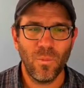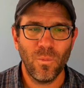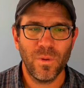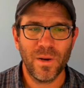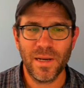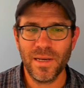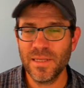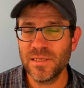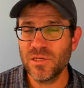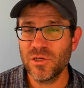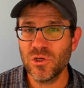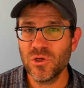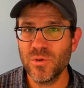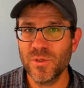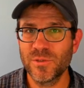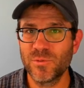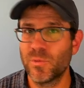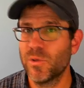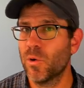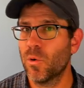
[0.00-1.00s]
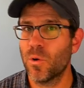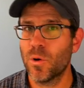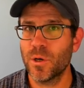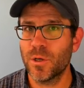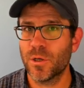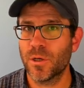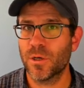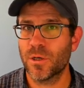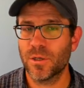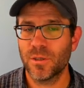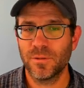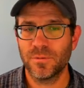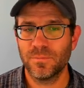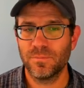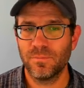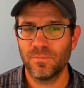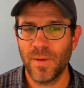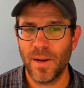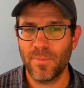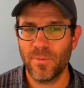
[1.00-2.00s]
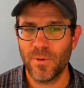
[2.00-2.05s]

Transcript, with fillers: what I need to do is reorder my